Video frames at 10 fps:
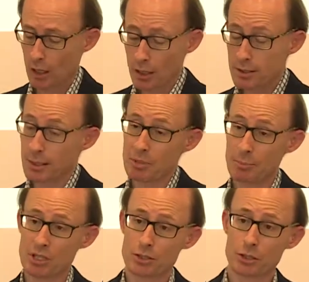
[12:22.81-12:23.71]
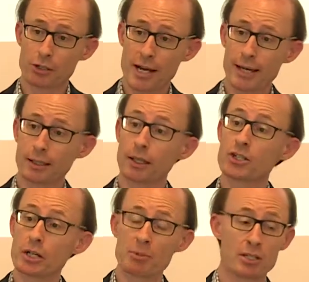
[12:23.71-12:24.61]
Sometimes it's to create
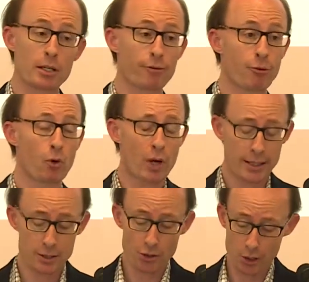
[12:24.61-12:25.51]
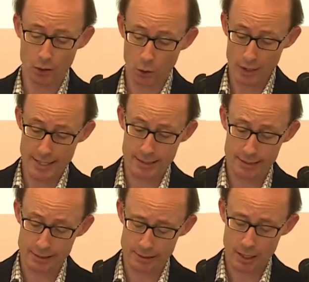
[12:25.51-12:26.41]
legitimacy for external
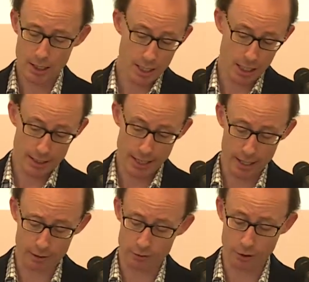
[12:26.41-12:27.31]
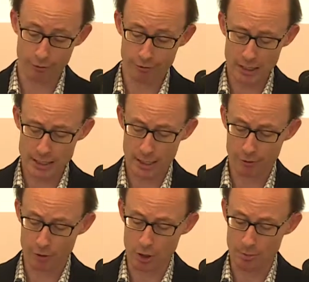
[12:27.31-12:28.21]
audiences, to get funding
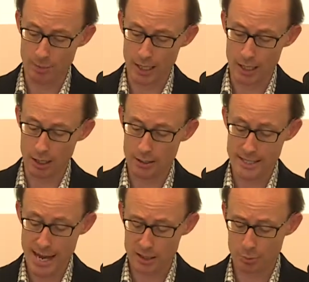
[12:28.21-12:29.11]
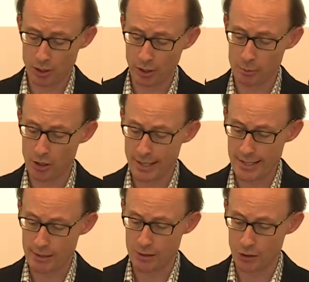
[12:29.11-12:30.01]
from diaspora
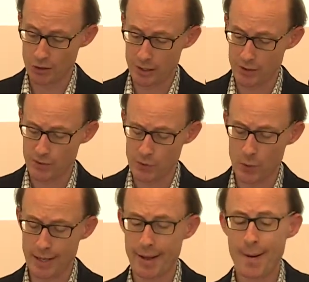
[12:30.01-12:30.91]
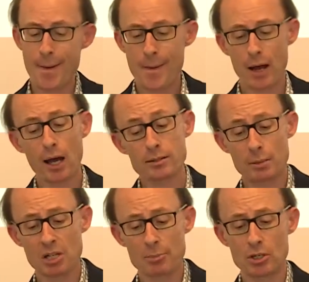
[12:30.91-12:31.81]
communities, donors, and so on. And
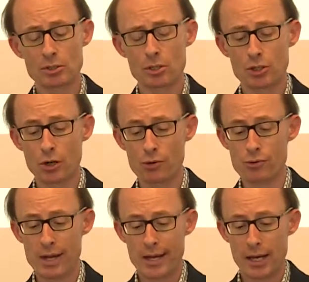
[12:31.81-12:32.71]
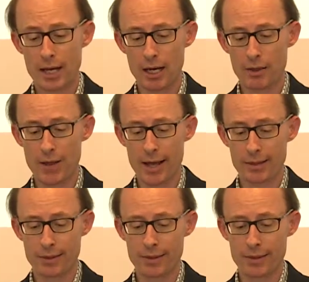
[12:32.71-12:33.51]
sometimes it's to show that